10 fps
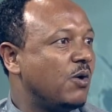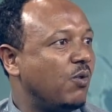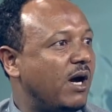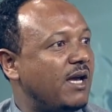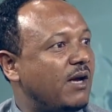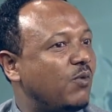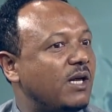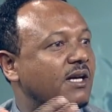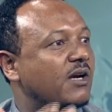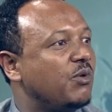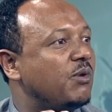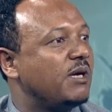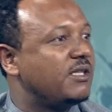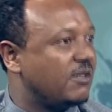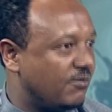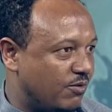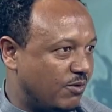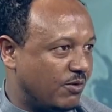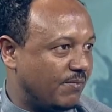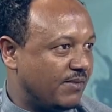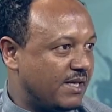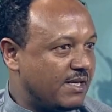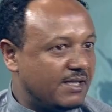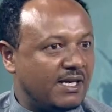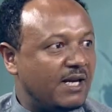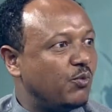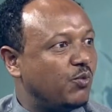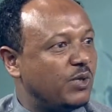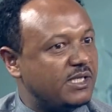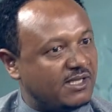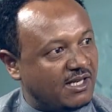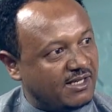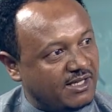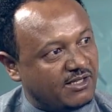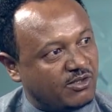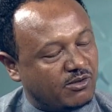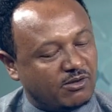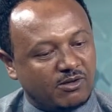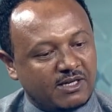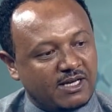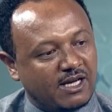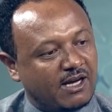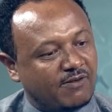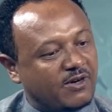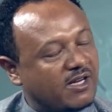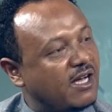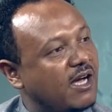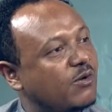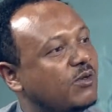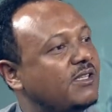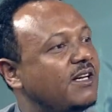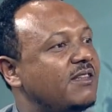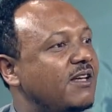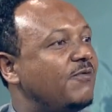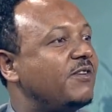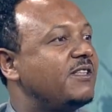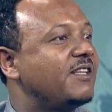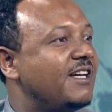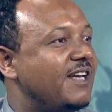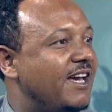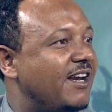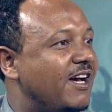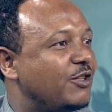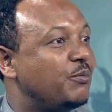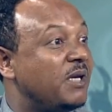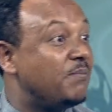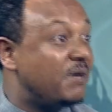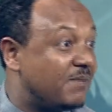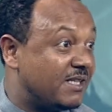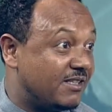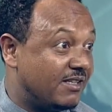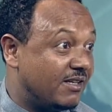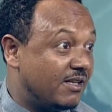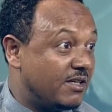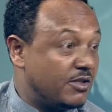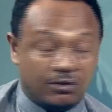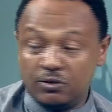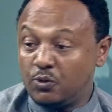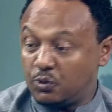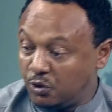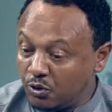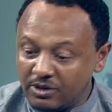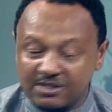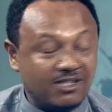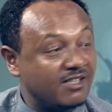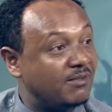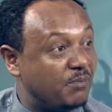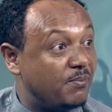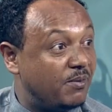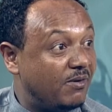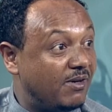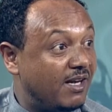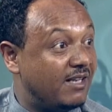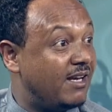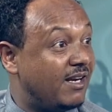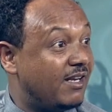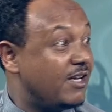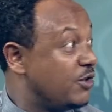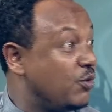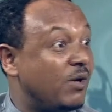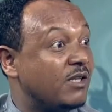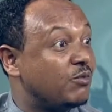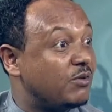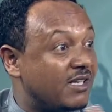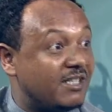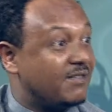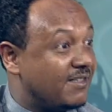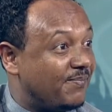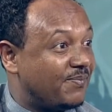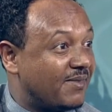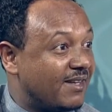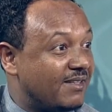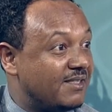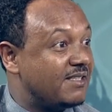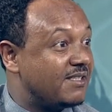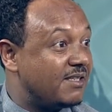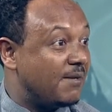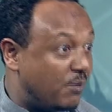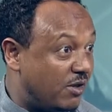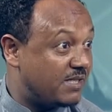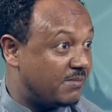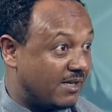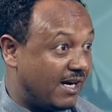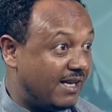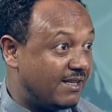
Why? What are we waiting for? Then we still need, you know, Africa Continental Free Trade Area to be implemented. You know, you restrict people and then you want to trade. This is impossible, right?